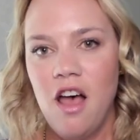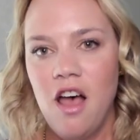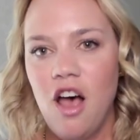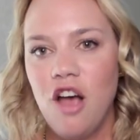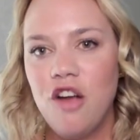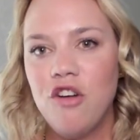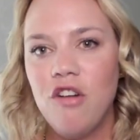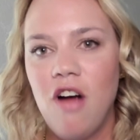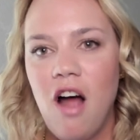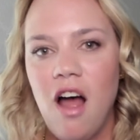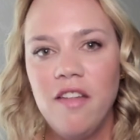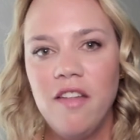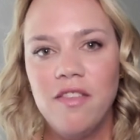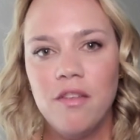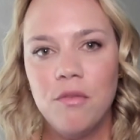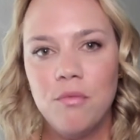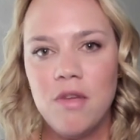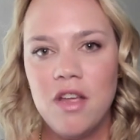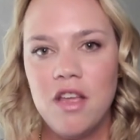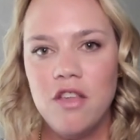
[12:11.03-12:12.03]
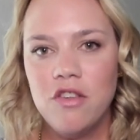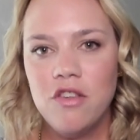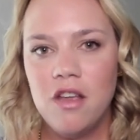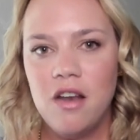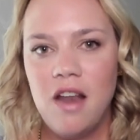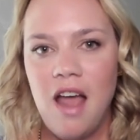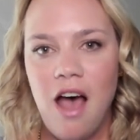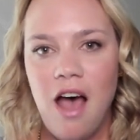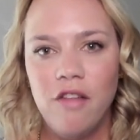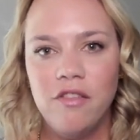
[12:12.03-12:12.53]
Across the
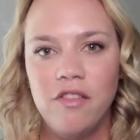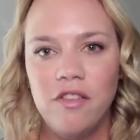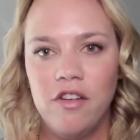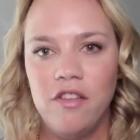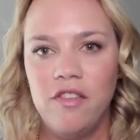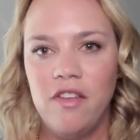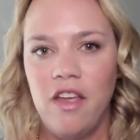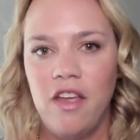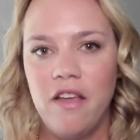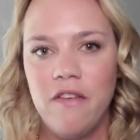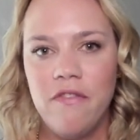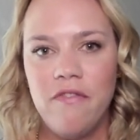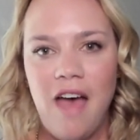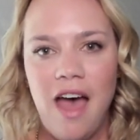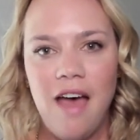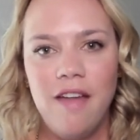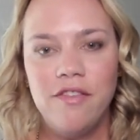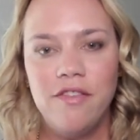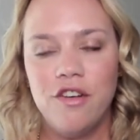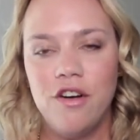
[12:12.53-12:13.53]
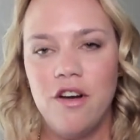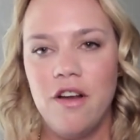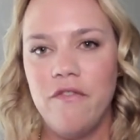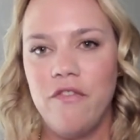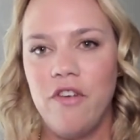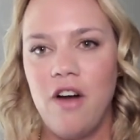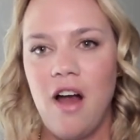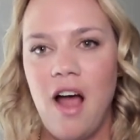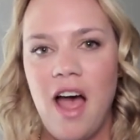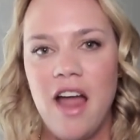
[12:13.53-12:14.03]
region, houses are selling faster and
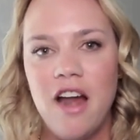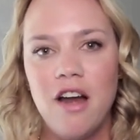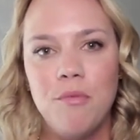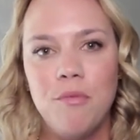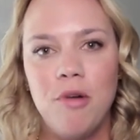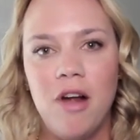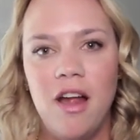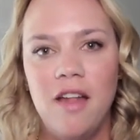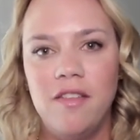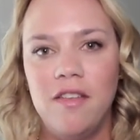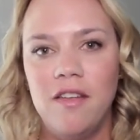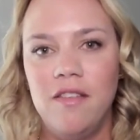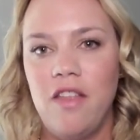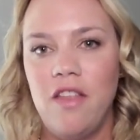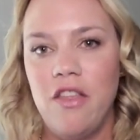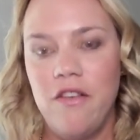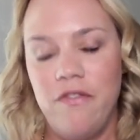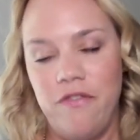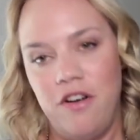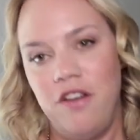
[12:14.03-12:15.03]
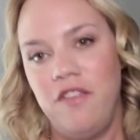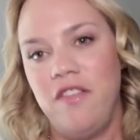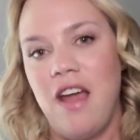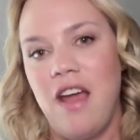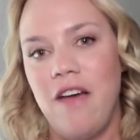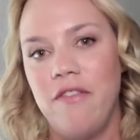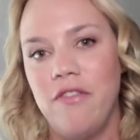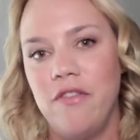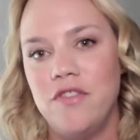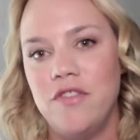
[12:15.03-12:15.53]
for higher prices than the first
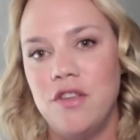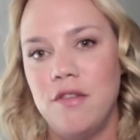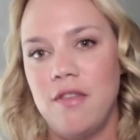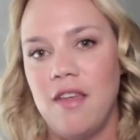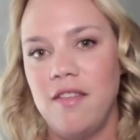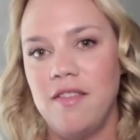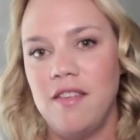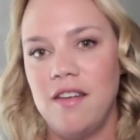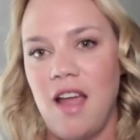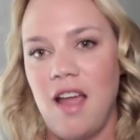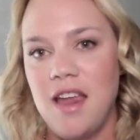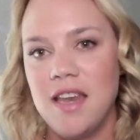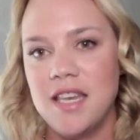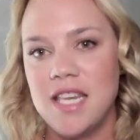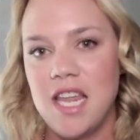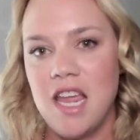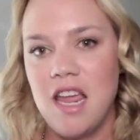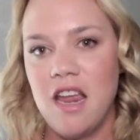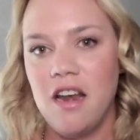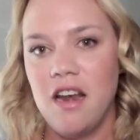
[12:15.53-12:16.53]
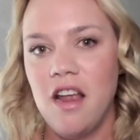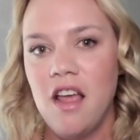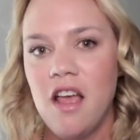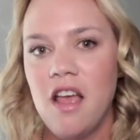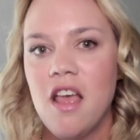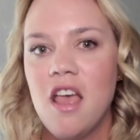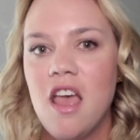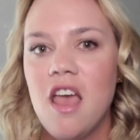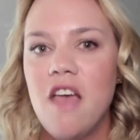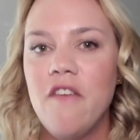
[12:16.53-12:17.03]
half of 2019.
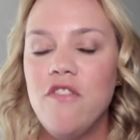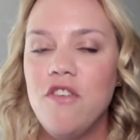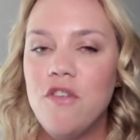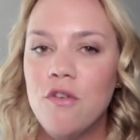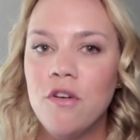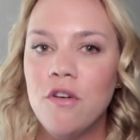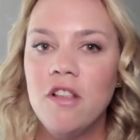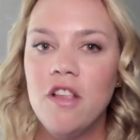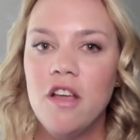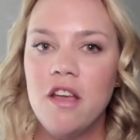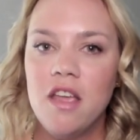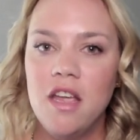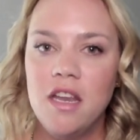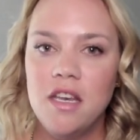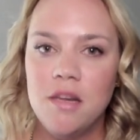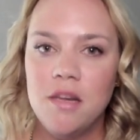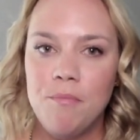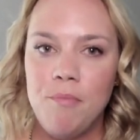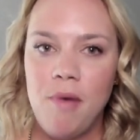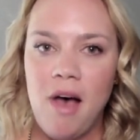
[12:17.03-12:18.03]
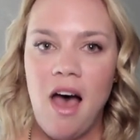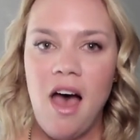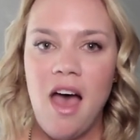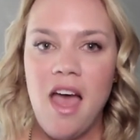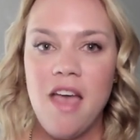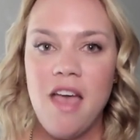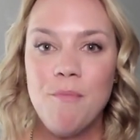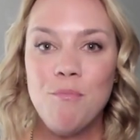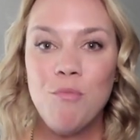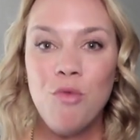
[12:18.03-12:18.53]
If you're looking to
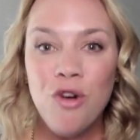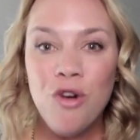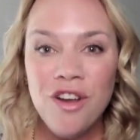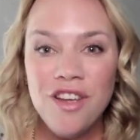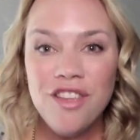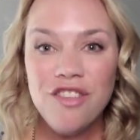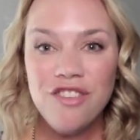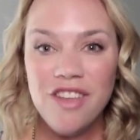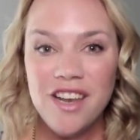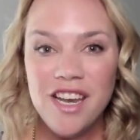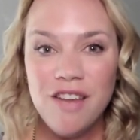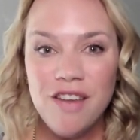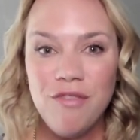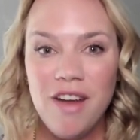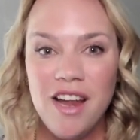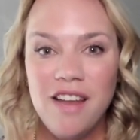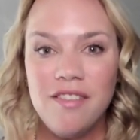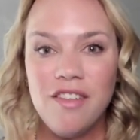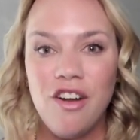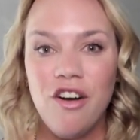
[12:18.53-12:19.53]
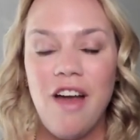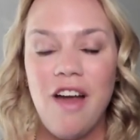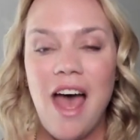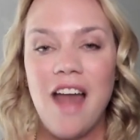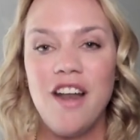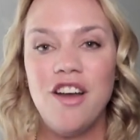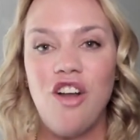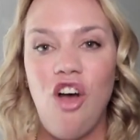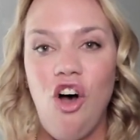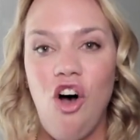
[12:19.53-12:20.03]
buy, mortgage lending rates are at
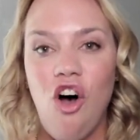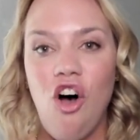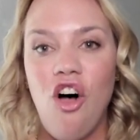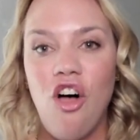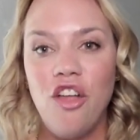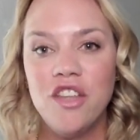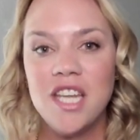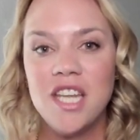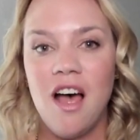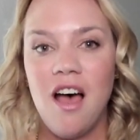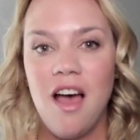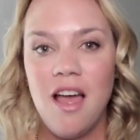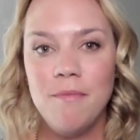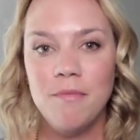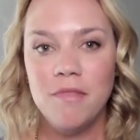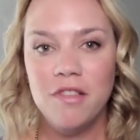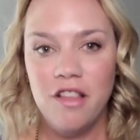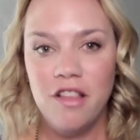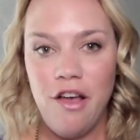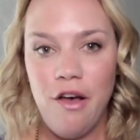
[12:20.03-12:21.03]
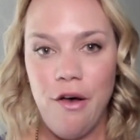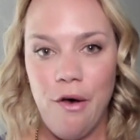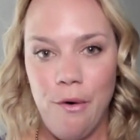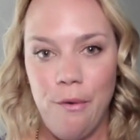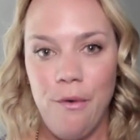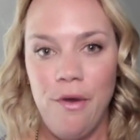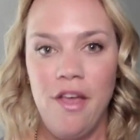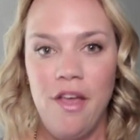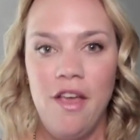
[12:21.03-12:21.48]
an all-time low.